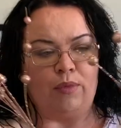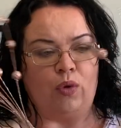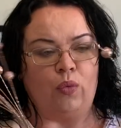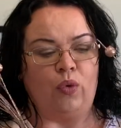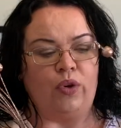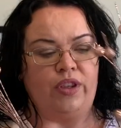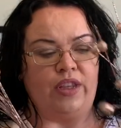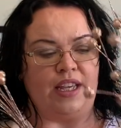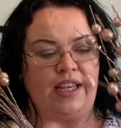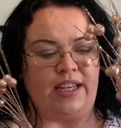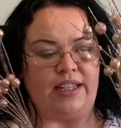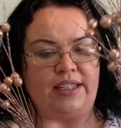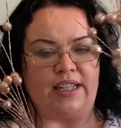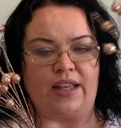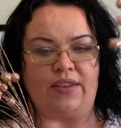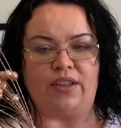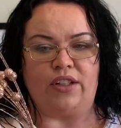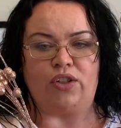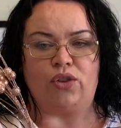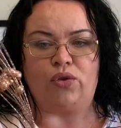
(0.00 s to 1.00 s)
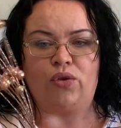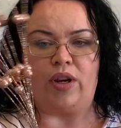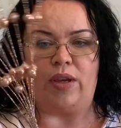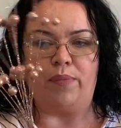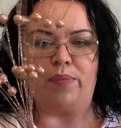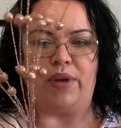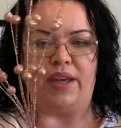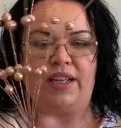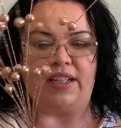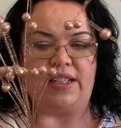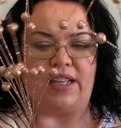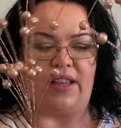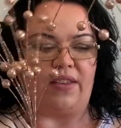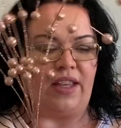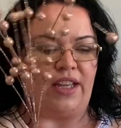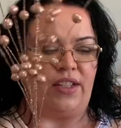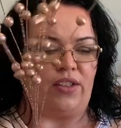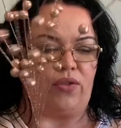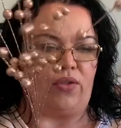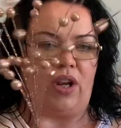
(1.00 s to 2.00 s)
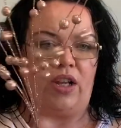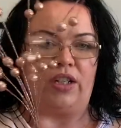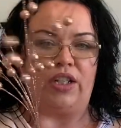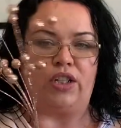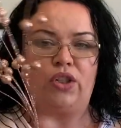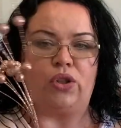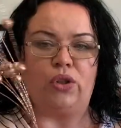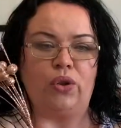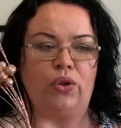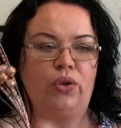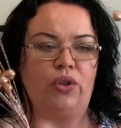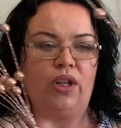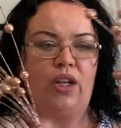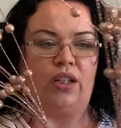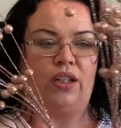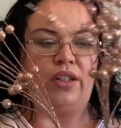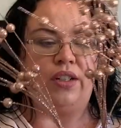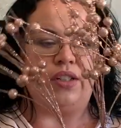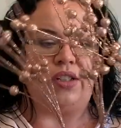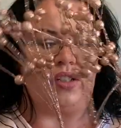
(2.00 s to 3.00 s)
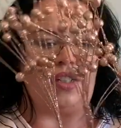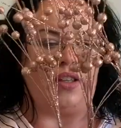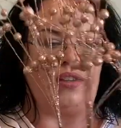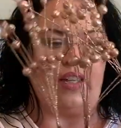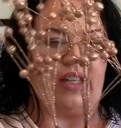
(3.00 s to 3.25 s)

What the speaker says: were these other tree picks. Now, these are only $2, so